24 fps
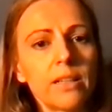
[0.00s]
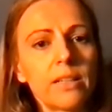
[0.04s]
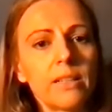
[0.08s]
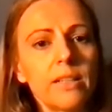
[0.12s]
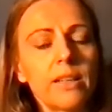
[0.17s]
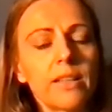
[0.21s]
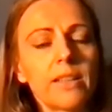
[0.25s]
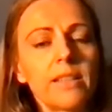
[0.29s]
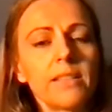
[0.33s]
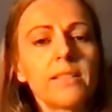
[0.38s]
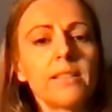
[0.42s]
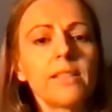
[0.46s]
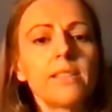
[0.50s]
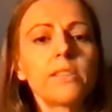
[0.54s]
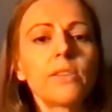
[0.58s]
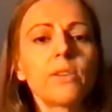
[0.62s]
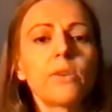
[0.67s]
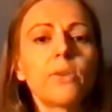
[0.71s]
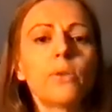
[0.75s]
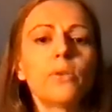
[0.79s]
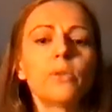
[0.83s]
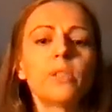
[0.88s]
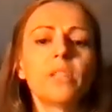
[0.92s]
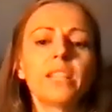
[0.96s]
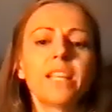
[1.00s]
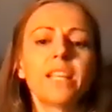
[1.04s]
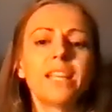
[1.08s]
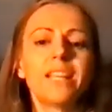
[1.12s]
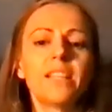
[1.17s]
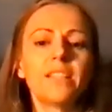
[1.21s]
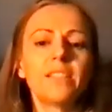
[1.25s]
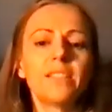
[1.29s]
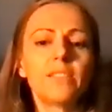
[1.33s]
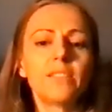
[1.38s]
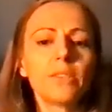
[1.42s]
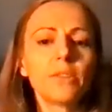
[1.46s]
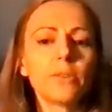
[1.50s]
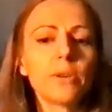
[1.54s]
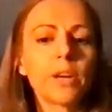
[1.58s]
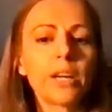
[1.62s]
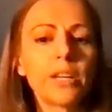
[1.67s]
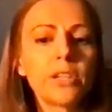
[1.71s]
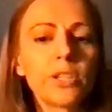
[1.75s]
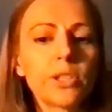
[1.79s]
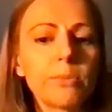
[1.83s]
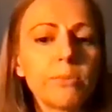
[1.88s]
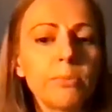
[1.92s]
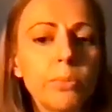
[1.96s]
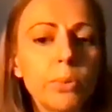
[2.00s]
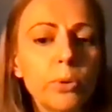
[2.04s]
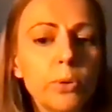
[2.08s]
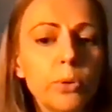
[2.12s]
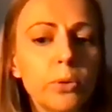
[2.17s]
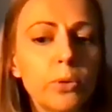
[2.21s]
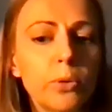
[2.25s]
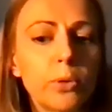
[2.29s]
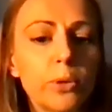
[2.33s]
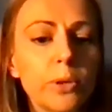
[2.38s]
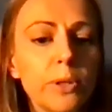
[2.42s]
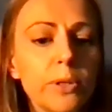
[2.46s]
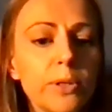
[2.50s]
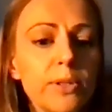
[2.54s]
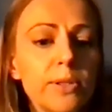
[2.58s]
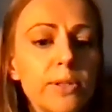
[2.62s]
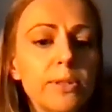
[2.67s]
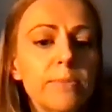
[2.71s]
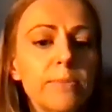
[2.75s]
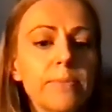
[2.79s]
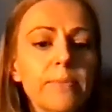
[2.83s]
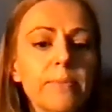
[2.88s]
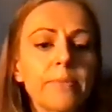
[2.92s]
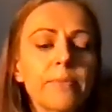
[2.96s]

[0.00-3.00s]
Now, this is called an integration pause.